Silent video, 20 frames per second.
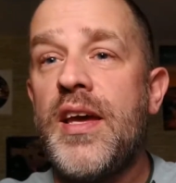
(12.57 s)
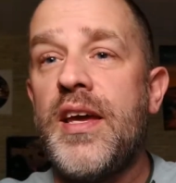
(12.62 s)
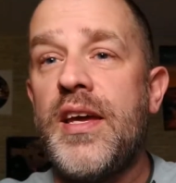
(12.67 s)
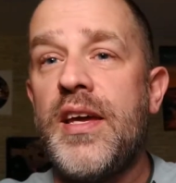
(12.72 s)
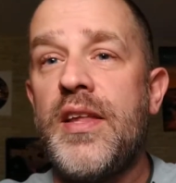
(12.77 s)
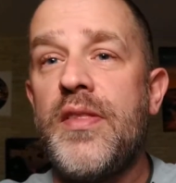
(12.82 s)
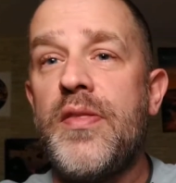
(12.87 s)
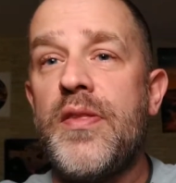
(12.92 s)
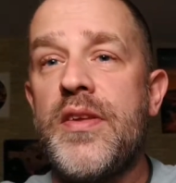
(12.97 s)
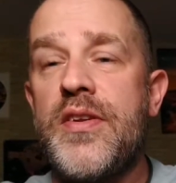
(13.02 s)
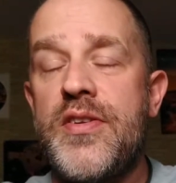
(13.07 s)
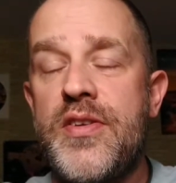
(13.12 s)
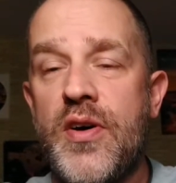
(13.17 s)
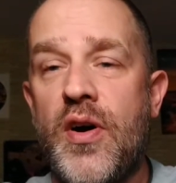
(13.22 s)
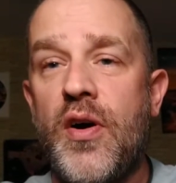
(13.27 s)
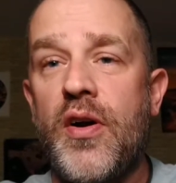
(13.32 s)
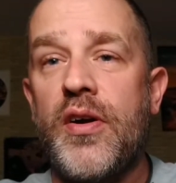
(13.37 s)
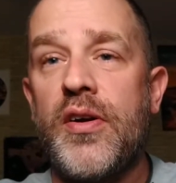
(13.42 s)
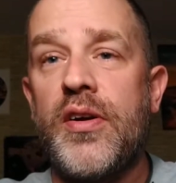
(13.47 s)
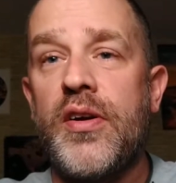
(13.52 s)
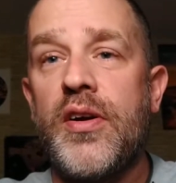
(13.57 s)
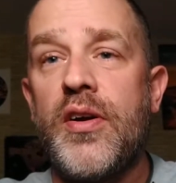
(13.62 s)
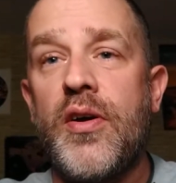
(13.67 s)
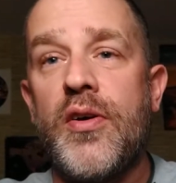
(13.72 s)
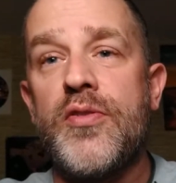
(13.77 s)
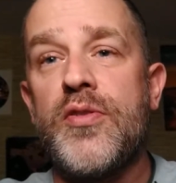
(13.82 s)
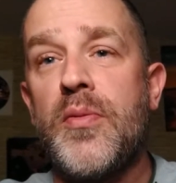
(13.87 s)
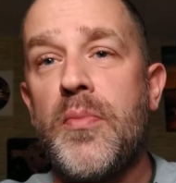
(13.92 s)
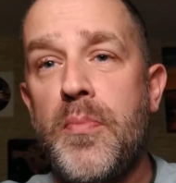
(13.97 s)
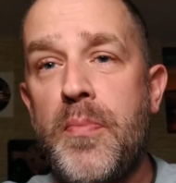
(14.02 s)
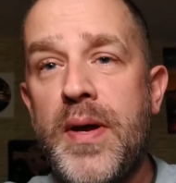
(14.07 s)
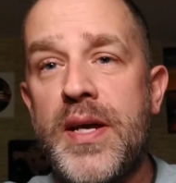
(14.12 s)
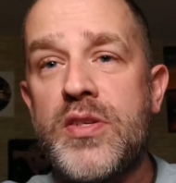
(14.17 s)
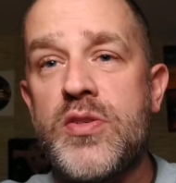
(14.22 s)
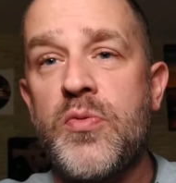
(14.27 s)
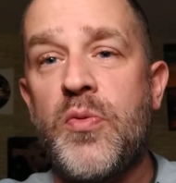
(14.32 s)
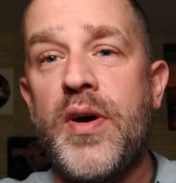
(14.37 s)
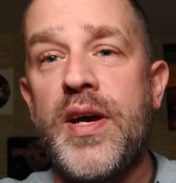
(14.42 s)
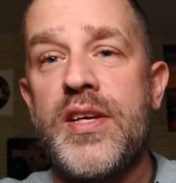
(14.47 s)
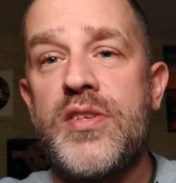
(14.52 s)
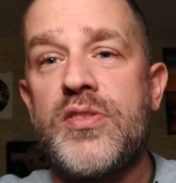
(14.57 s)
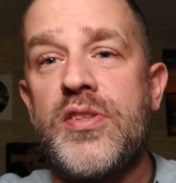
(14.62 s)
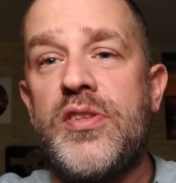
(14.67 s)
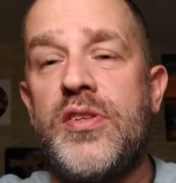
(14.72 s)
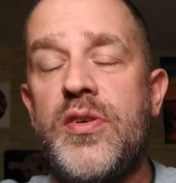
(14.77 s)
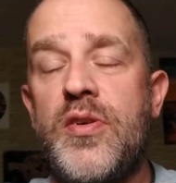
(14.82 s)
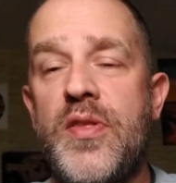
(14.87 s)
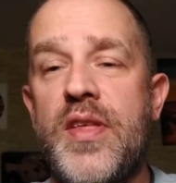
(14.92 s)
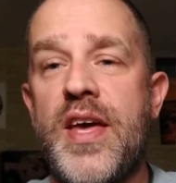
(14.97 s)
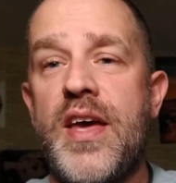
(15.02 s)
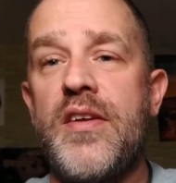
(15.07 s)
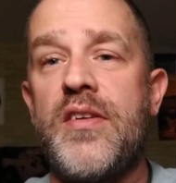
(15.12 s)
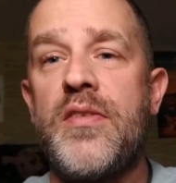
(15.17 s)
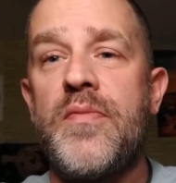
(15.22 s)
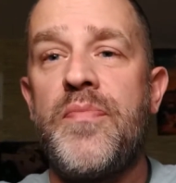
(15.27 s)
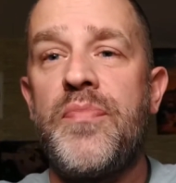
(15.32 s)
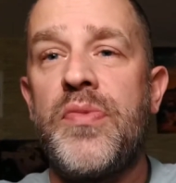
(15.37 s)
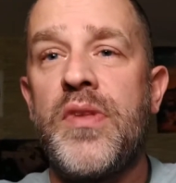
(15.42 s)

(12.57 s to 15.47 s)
in the dark, or some best ways to do that.